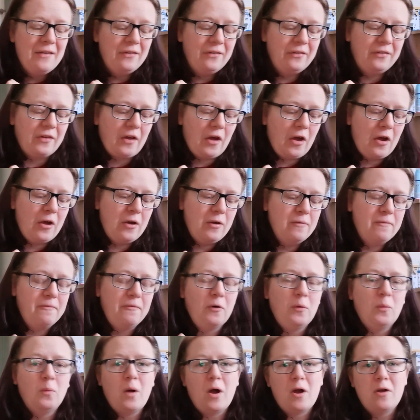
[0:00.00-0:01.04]
So
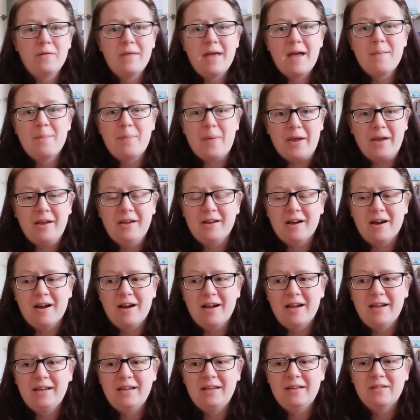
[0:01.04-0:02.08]
for Whoa There Big
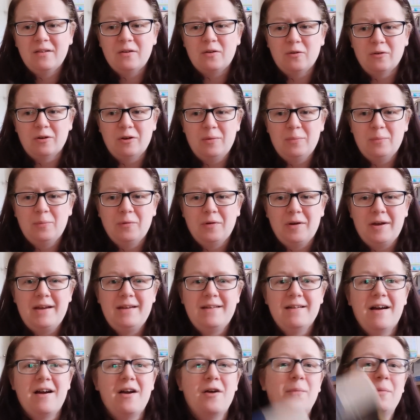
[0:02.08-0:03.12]
Guy, the group
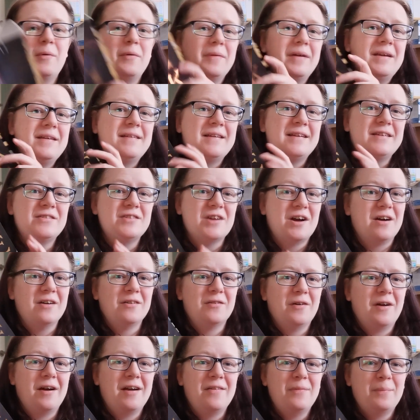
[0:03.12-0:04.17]
read, I'll be reading
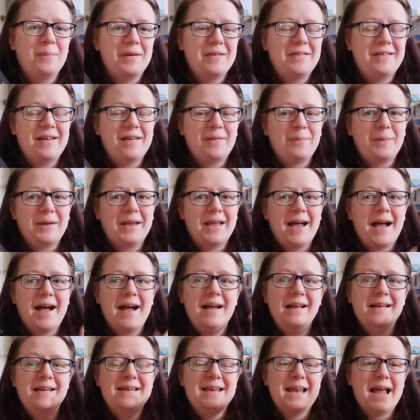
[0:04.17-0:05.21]
Dark Rise by C.S.P.
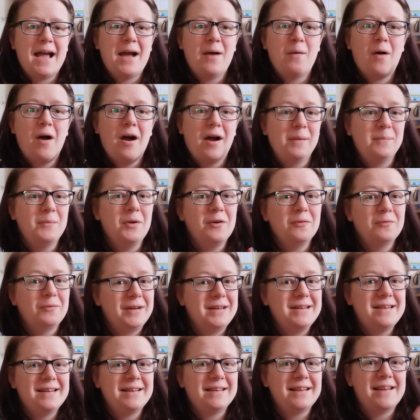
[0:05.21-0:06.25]
Cat. Now, I'm not
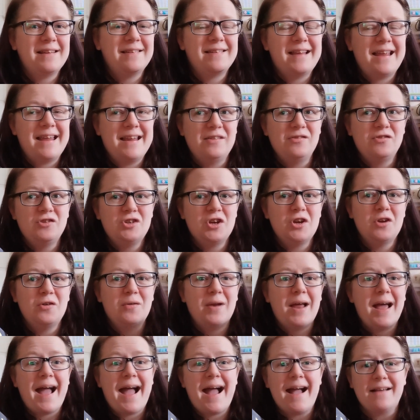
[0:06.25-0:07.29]
reading this in
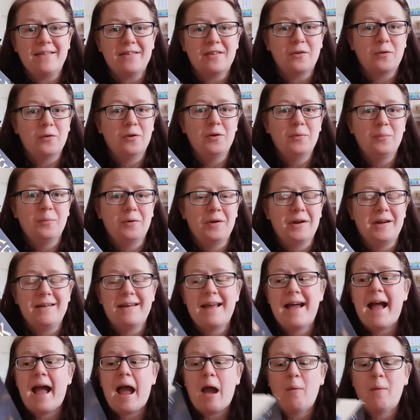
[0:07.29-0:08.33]
June as a group read.
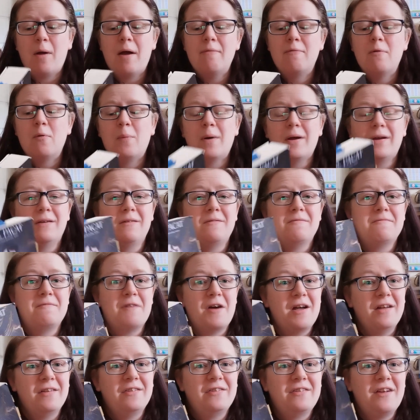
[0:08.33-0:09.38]
However, when I
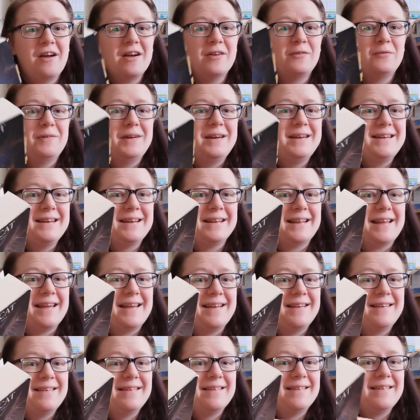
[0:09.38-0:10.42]
first started reading
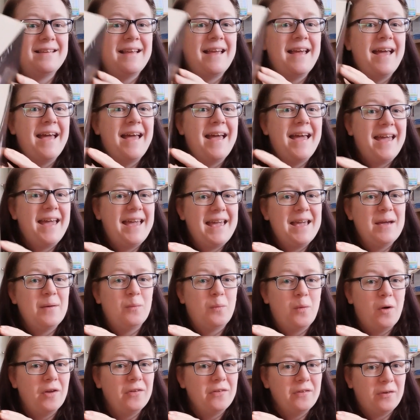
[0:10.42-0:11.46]
this, it
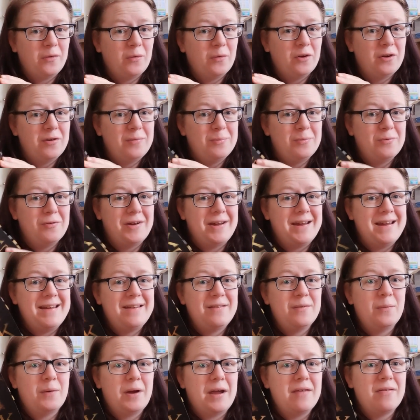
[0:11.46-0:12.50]
was a group
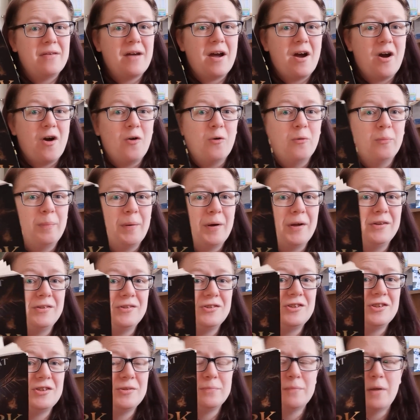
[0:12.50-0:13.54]
read with a whole
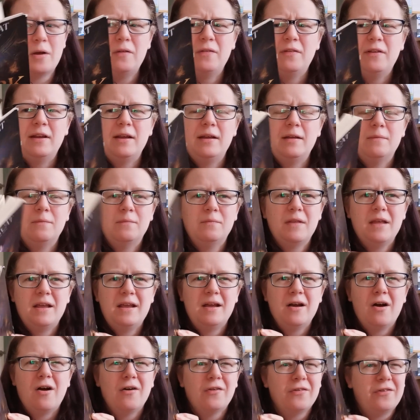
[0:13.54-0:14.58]
bunch, mostly of
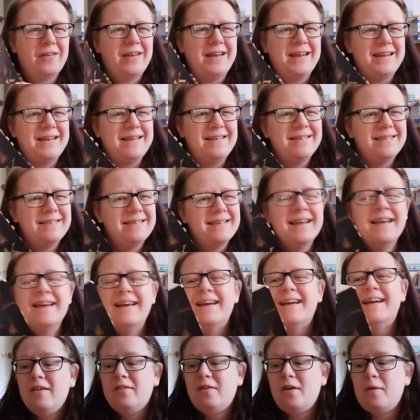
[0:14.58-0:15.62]
the Aussies.
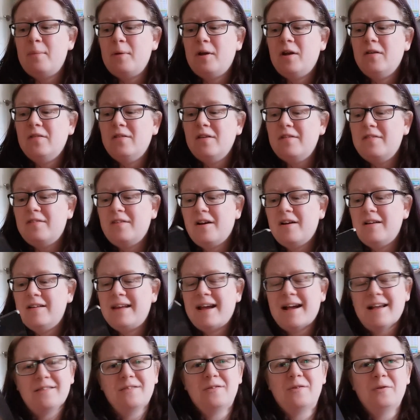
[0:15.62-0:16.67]
So because I started
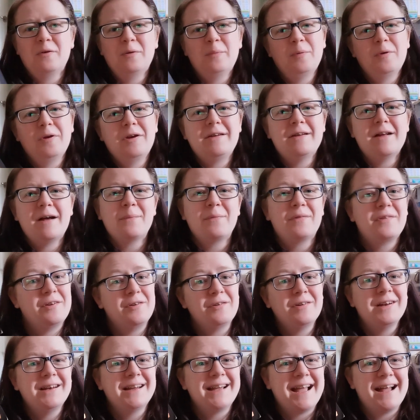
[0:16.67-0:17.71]
it as a group read, I'm
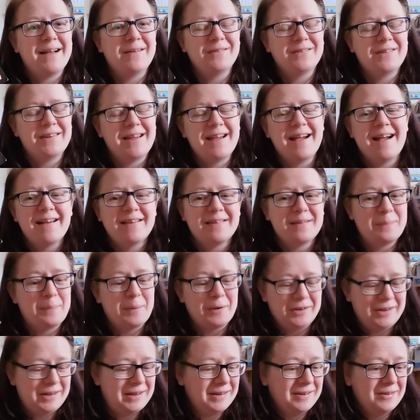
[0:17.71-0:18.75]
still going to count it as a
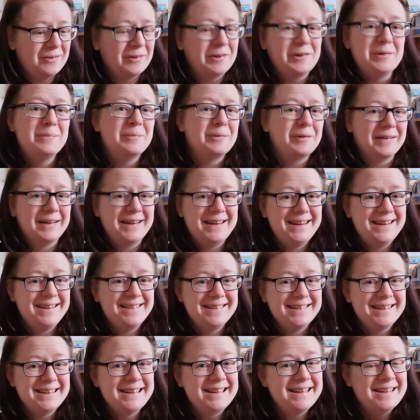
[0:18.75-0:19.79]
buddy group read.